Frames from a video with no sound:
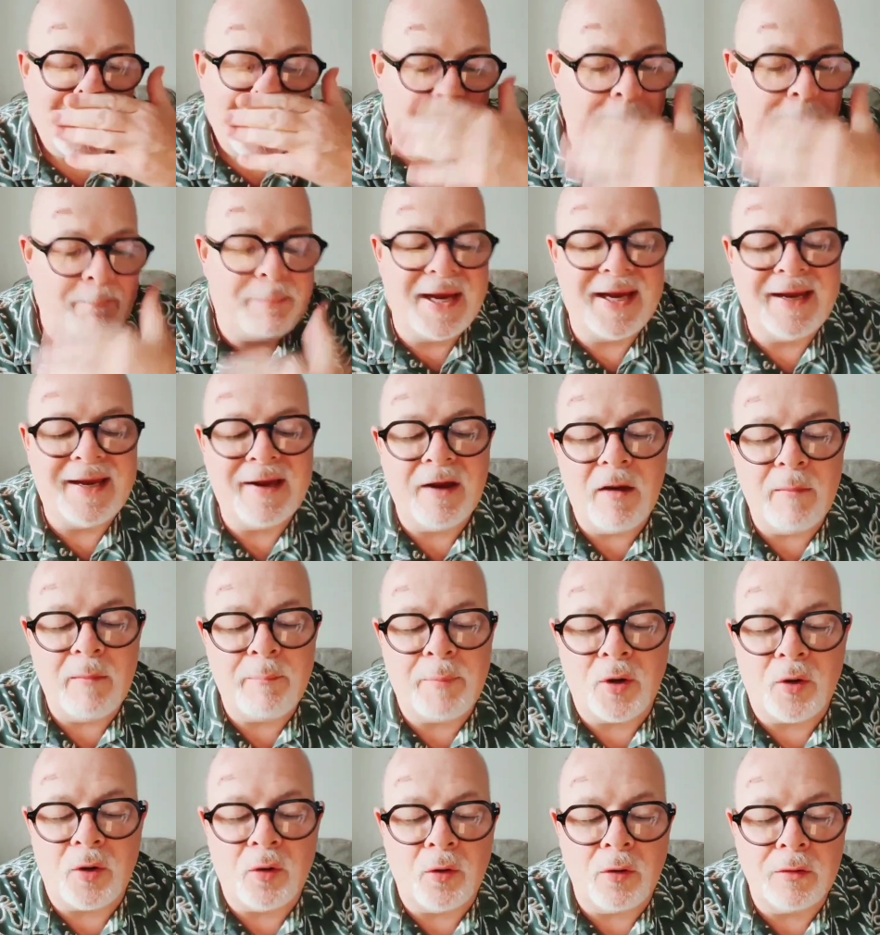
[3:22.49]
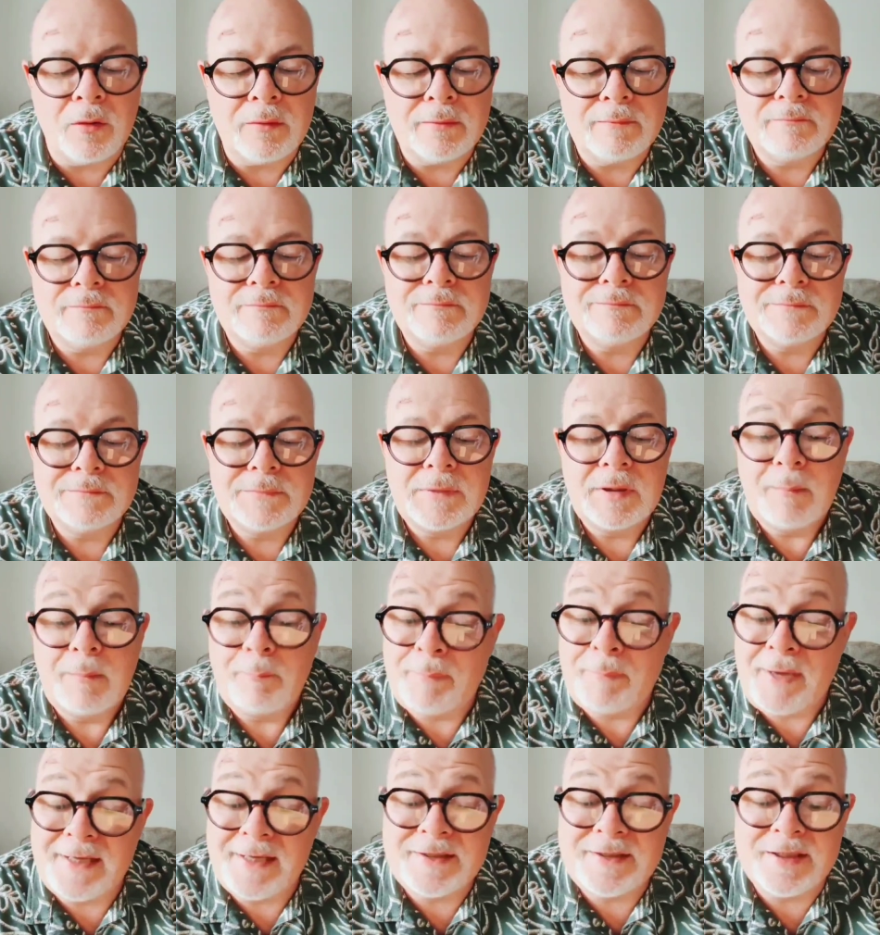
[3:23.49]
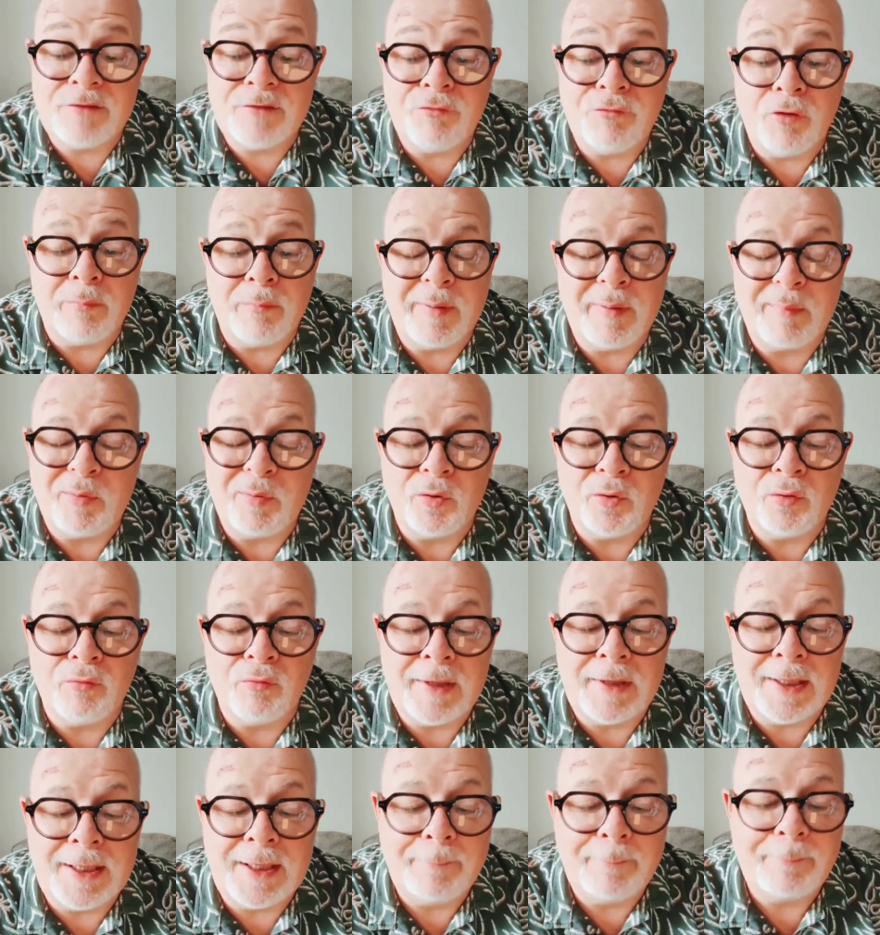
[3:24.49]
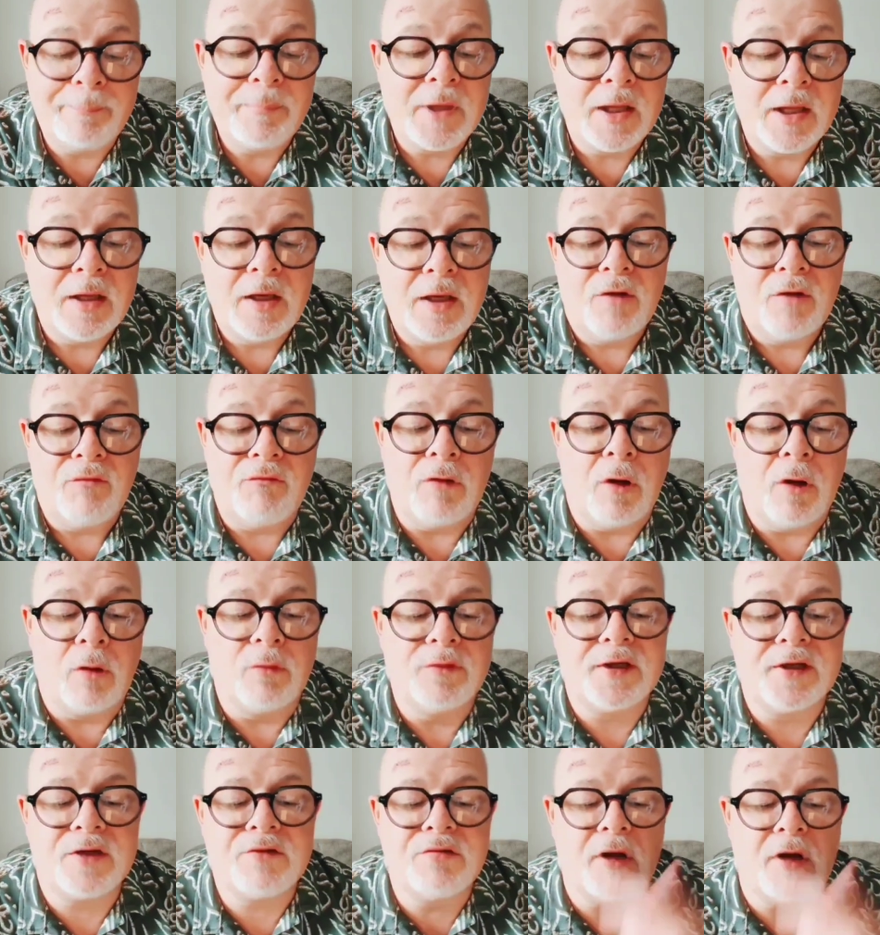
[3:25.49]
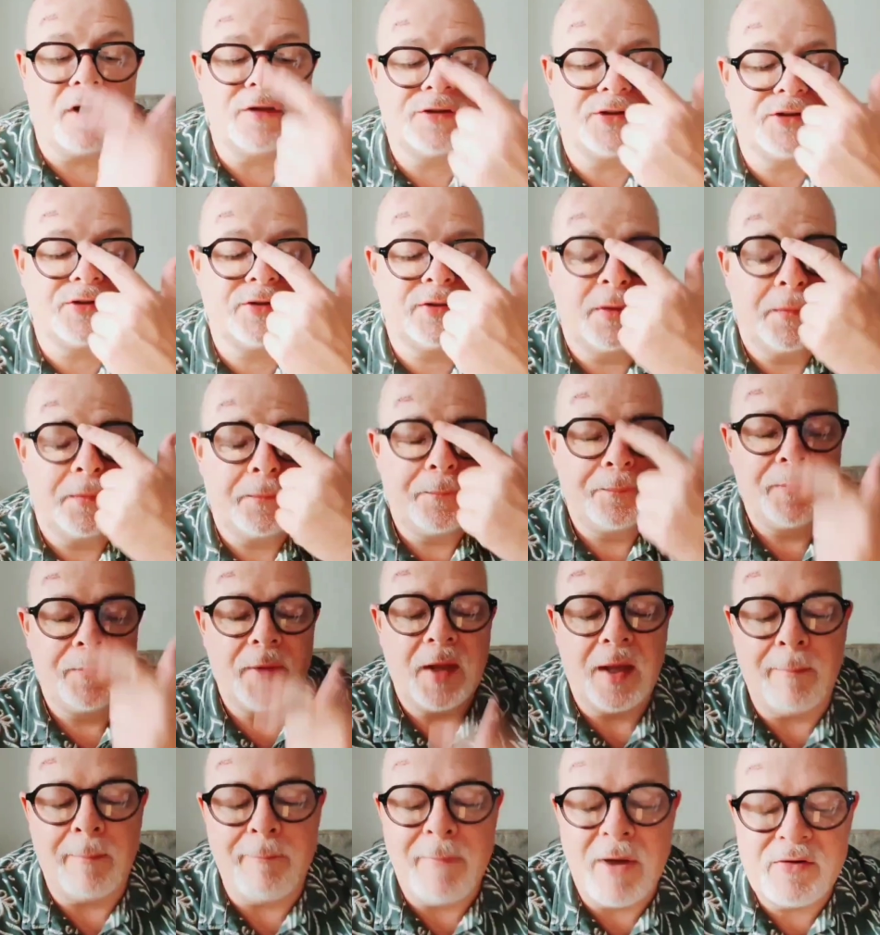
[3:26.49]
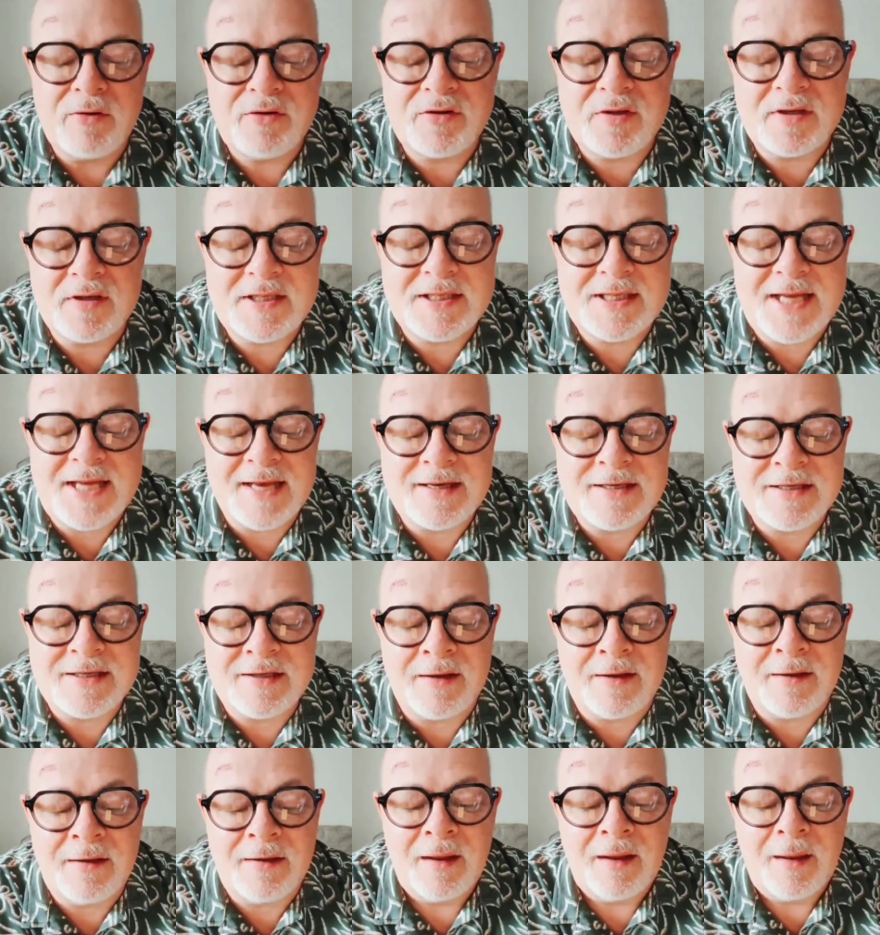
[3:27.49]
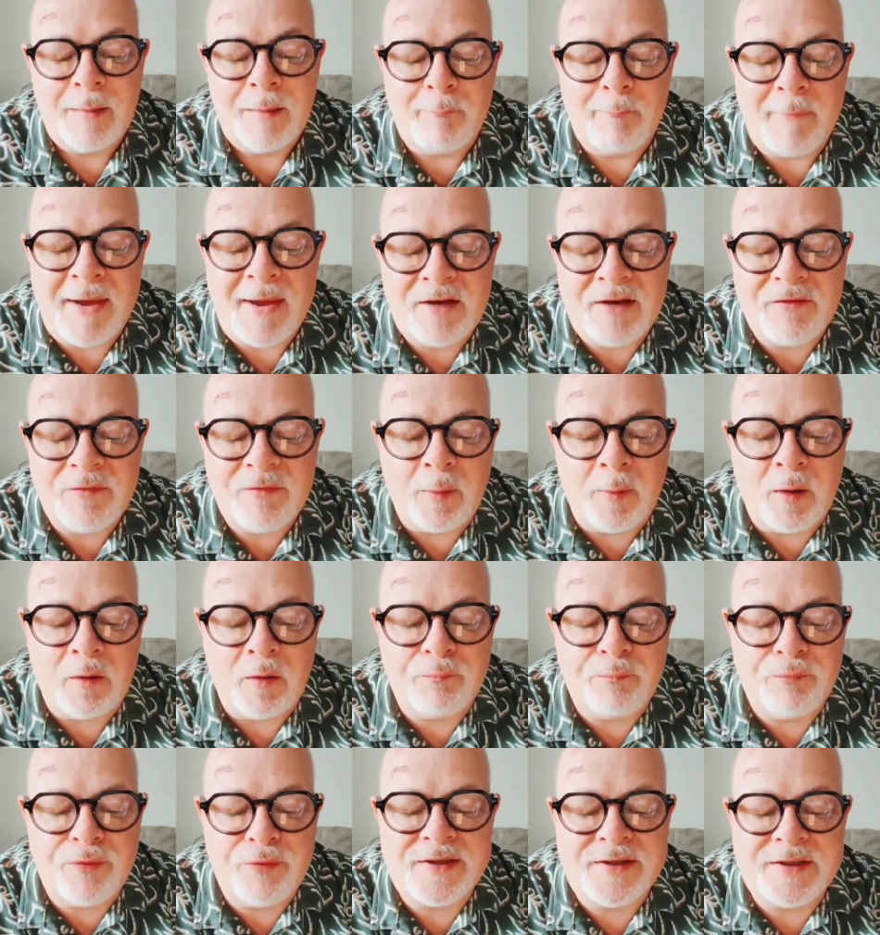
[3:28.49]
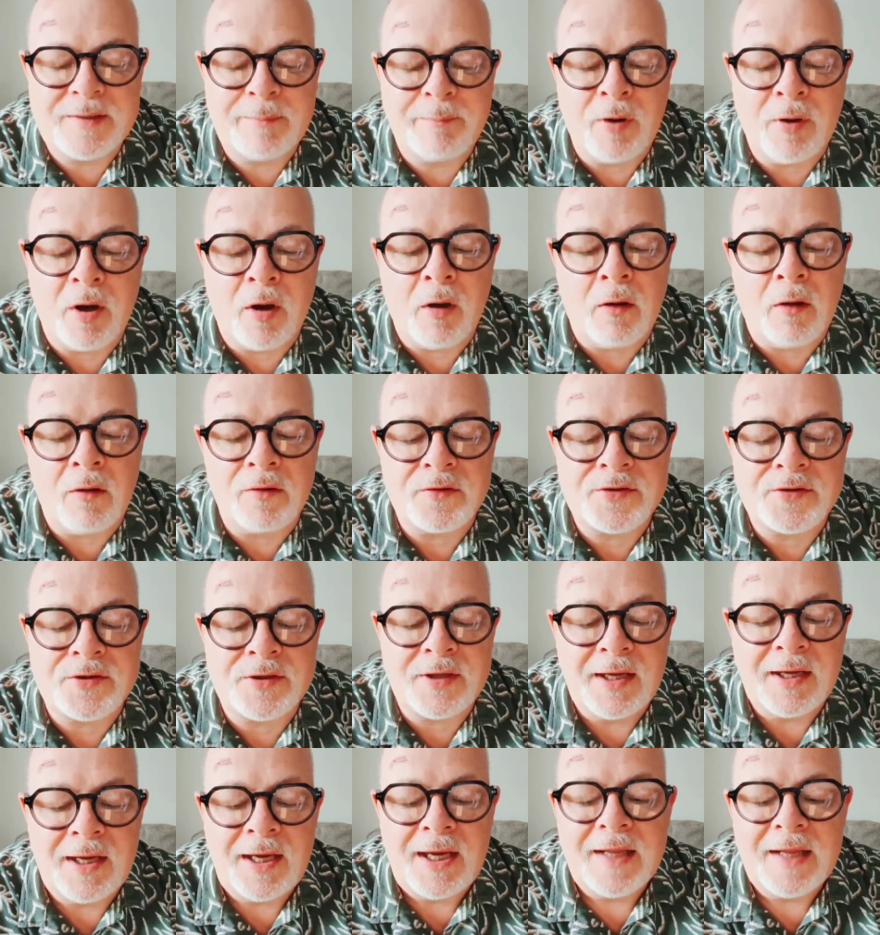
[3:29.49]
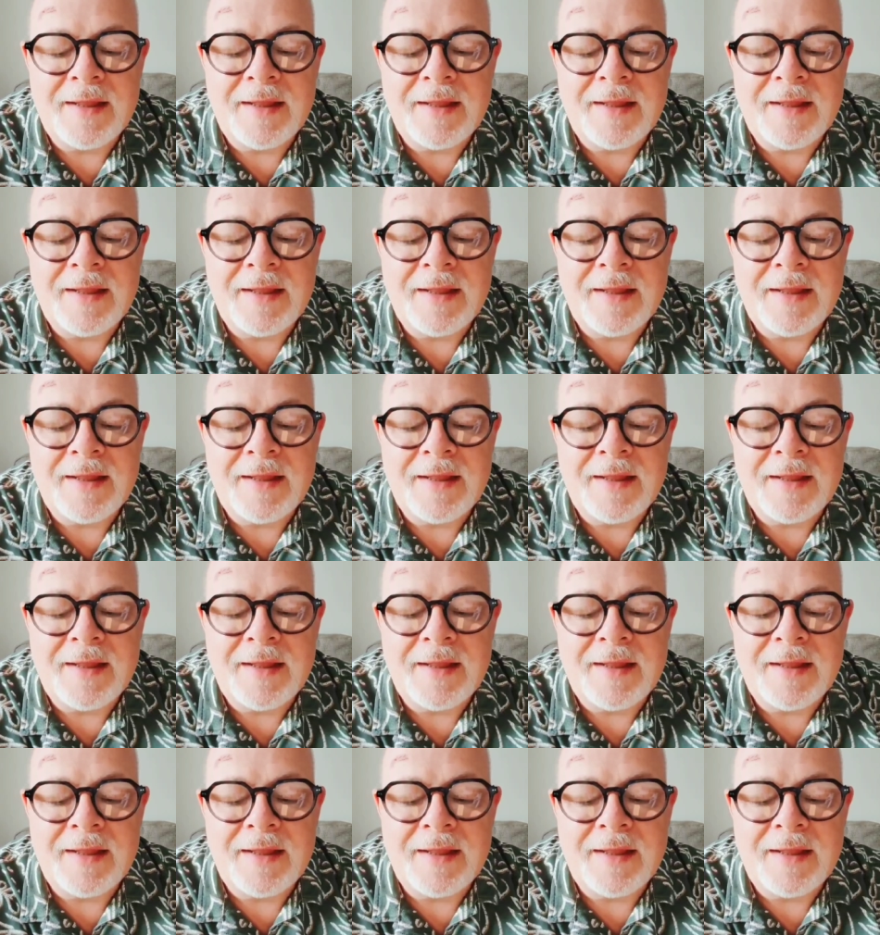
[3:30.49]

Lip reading: A bingo ball, painted rugby ball really, rolled across a motion sensor made from old printer parts.